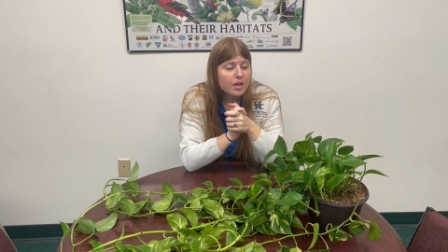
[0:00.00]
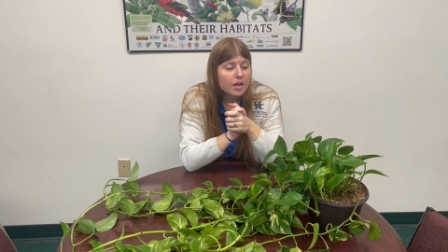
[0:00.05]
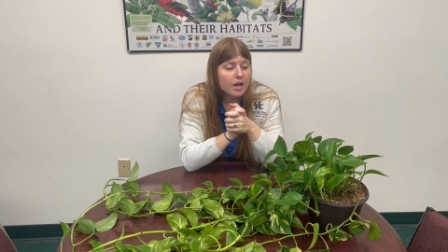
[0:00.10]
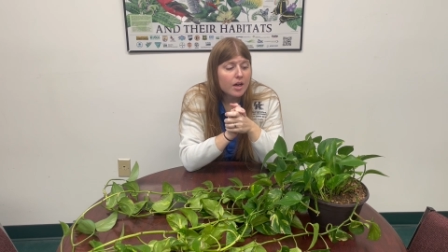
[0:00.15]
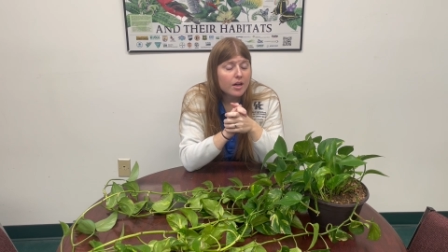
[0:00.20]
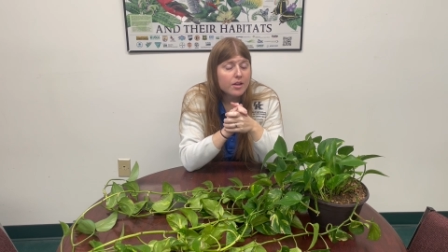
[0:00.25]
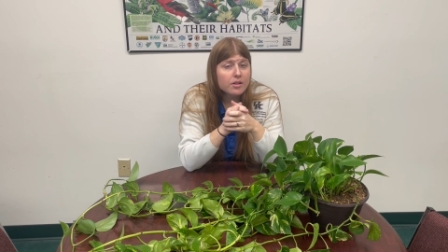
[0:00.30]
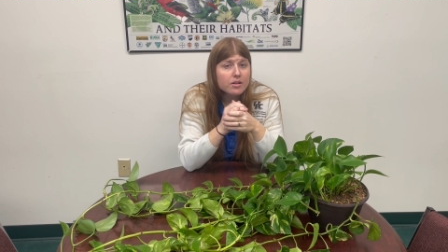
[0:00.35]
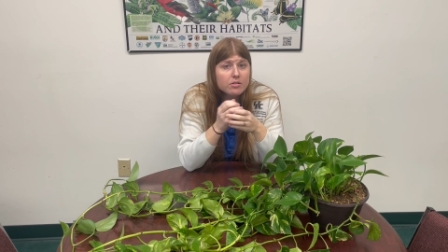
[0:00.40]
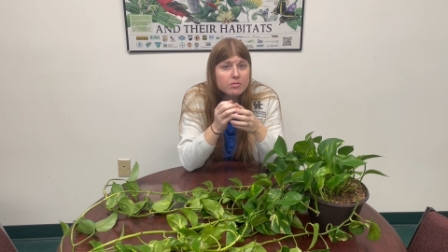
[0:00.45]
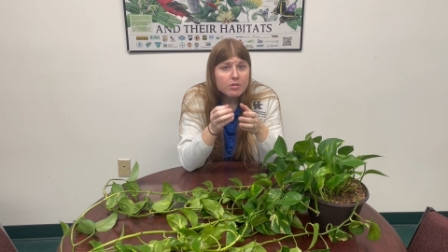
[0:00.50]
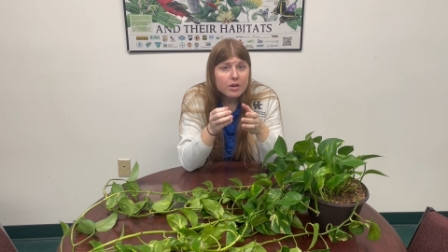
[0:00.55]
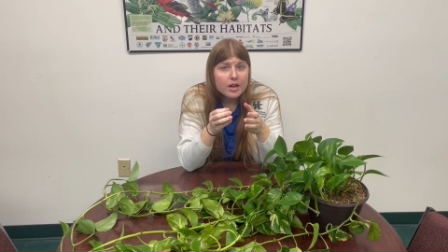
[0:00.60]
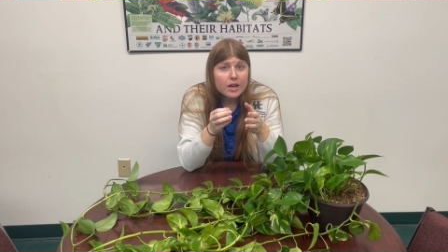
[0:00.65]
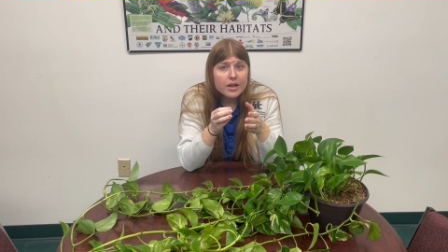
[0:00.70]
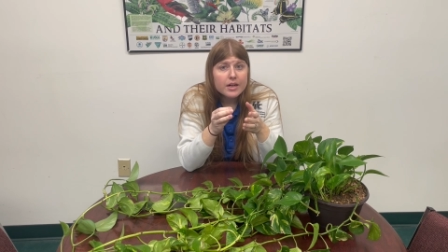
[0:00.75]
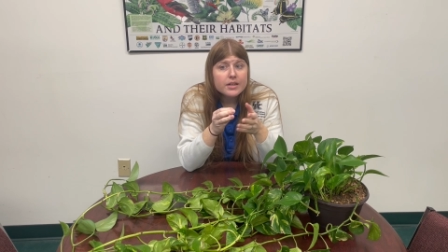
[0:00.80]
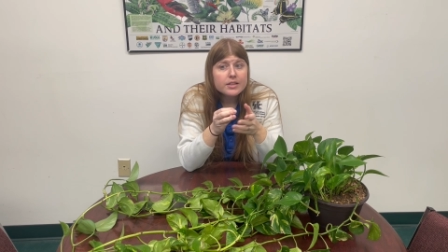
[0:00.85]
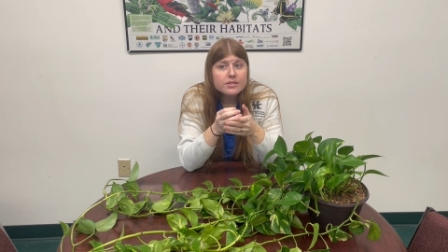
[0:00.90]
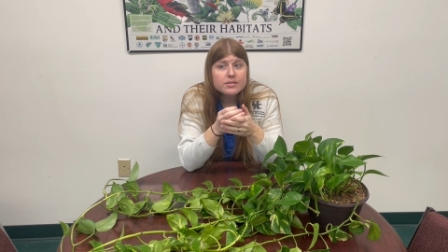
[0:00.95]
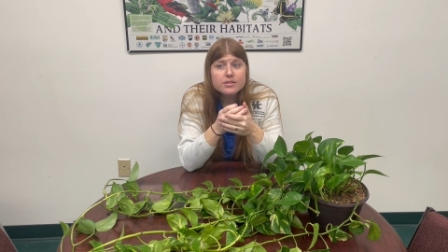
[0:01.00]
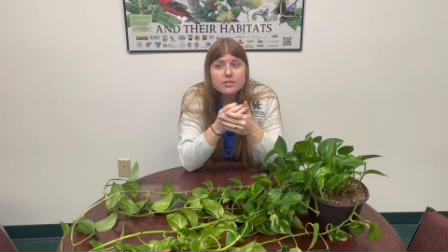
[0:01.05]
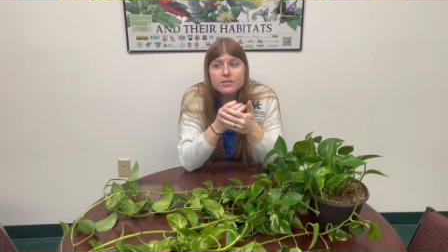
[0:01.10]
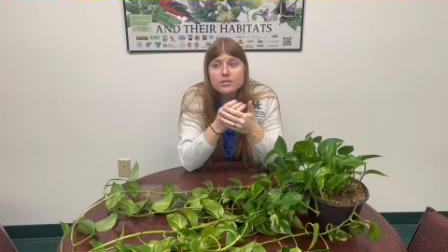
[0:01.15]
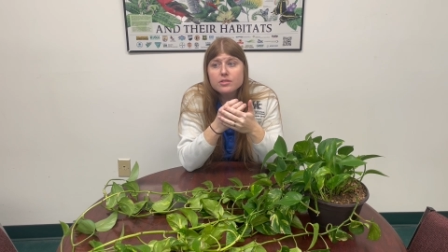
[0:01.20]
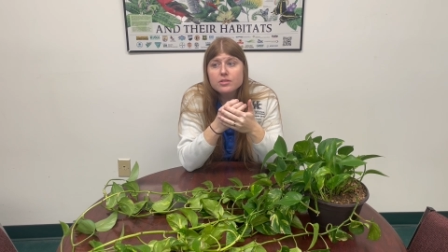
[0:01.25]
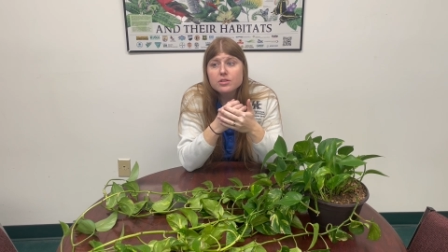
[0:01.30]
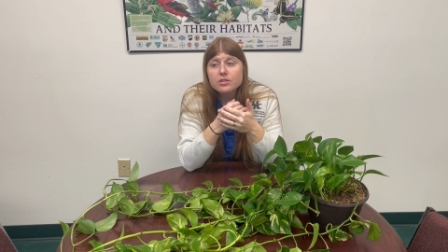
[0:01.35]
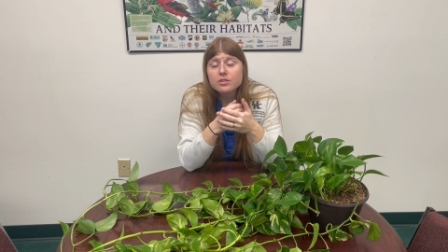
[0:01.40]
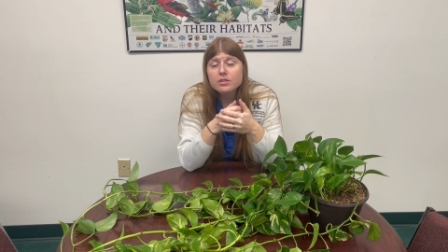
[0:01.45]
Otherwise,
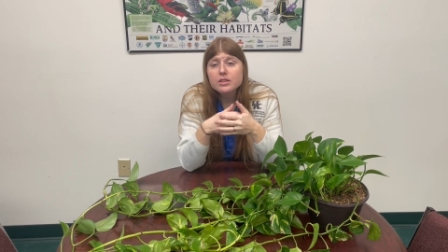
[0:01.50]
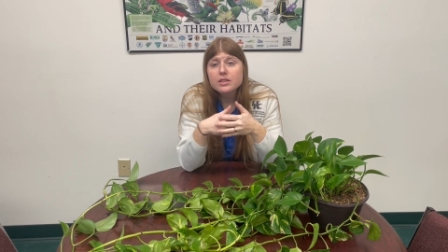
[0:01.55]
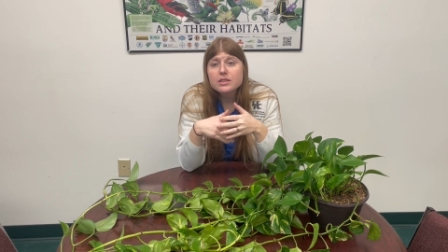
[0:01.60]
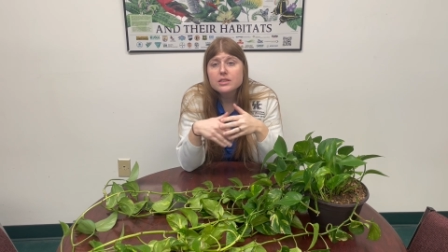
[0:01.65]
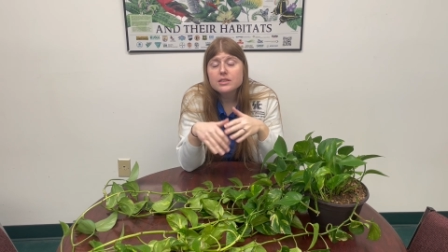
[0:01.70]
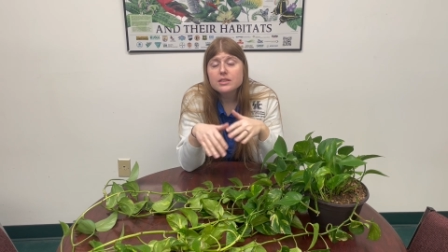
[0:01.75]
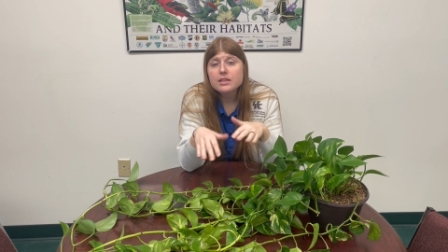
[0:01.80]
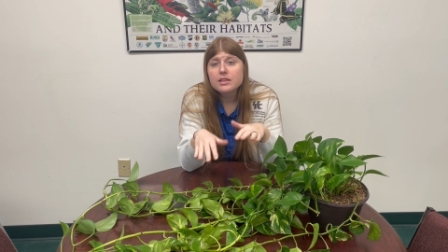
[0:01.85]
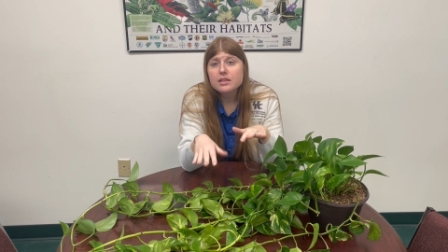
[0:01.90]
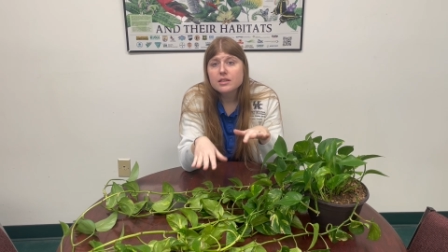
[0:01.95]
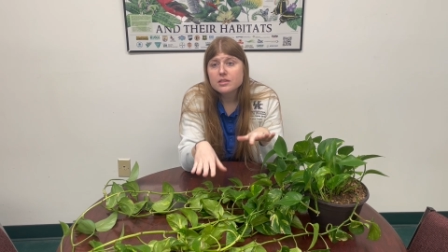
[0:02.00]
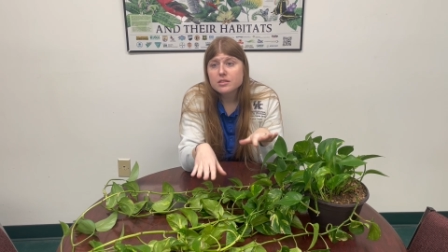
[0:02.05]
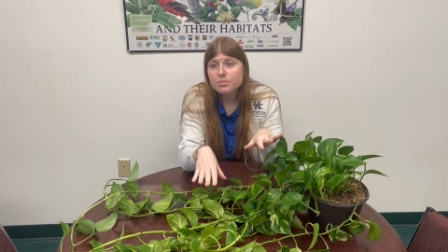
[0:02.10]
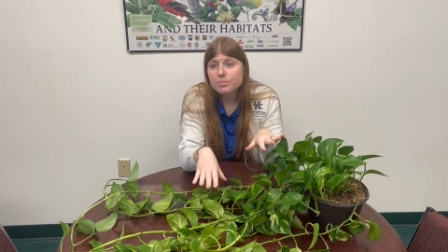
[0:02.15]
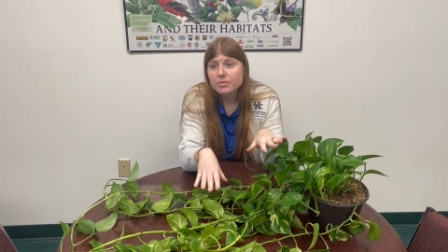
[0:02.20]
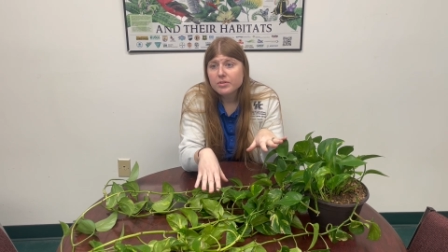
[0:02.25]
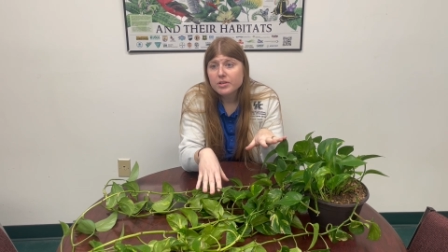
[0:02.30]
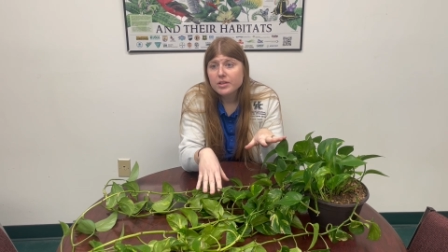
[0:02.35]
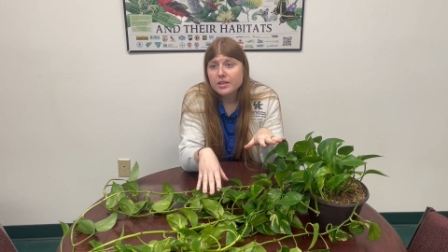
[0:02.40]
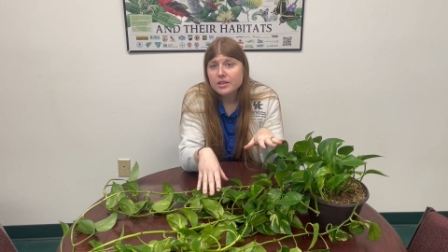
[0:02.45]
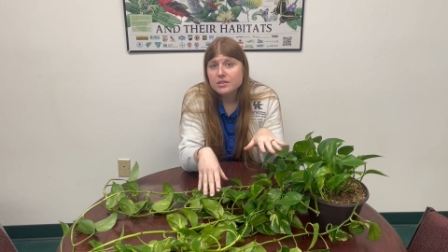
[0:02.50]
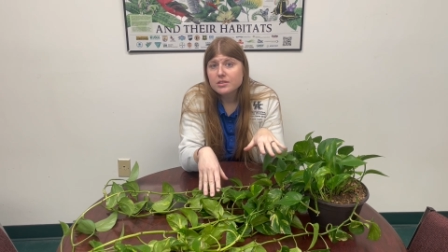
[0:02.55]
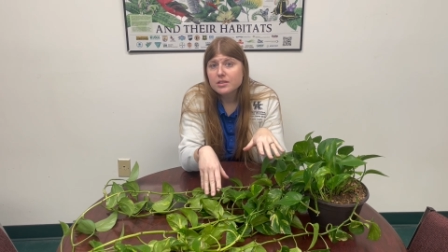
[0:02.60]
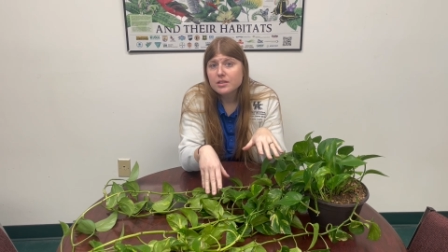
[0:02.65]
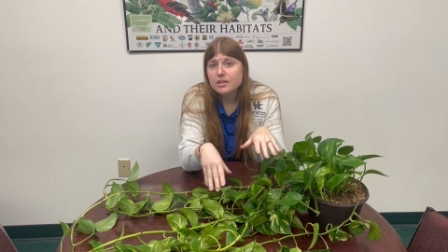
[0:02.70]
you're going to see this plant